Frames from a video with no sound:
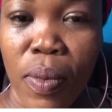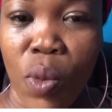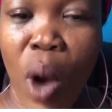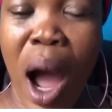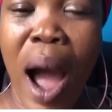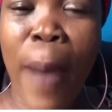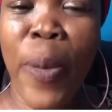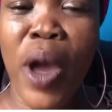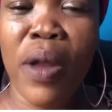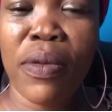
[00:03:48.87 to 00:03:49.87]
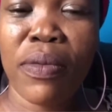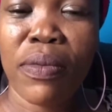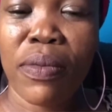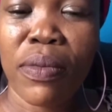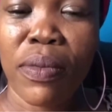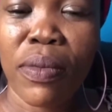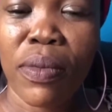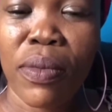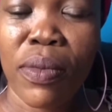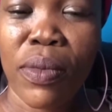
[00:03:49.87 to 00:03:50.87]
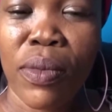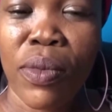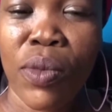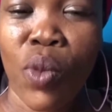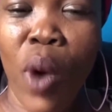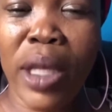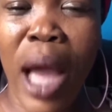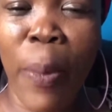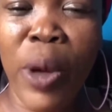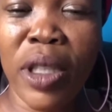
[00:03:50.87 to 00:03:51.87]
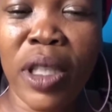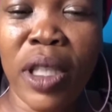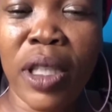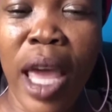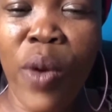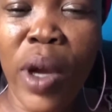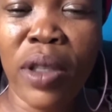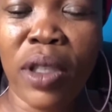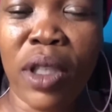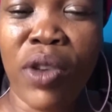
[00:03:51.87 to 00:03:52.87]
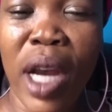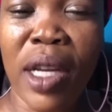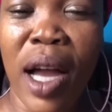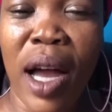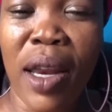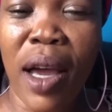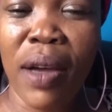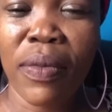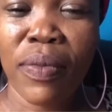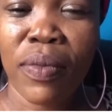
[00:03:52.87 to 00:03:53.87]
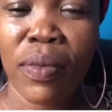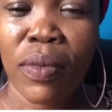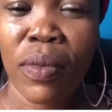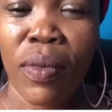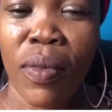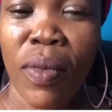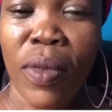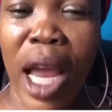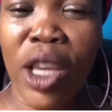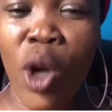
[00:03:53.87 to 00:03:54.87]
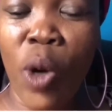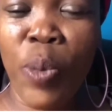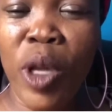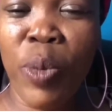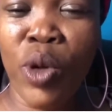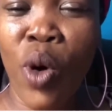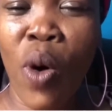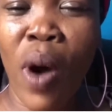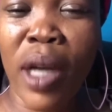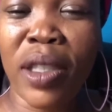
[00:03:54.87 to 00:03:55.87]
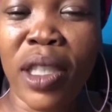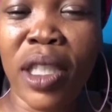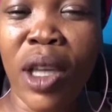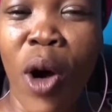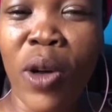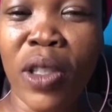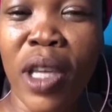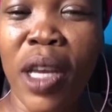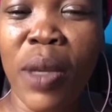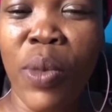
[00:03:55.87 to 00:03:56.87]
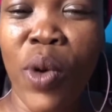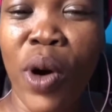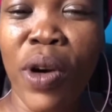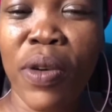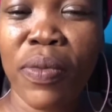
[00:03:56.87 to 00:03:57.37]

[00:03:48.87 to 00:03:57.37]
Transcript: What happened? What happened since I went to the Grand Gala? That young people don't want to see us anymore.